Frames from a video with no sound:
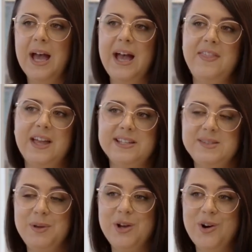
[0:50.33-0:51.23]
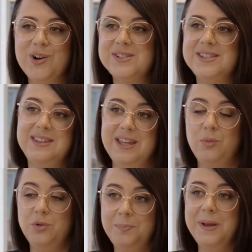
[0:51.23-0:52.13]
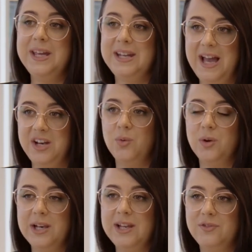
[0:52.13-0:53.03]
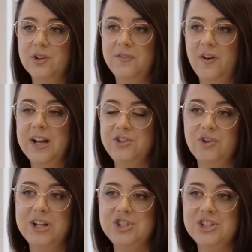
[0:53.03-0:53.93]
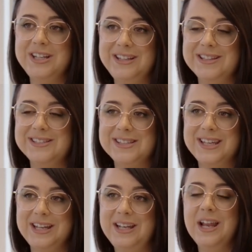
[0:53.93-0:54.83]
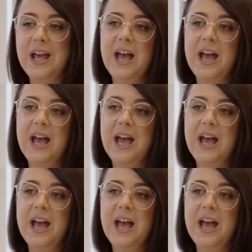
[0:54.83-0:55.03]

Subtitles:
and that is because there would be an adequate level of hydration in the skin,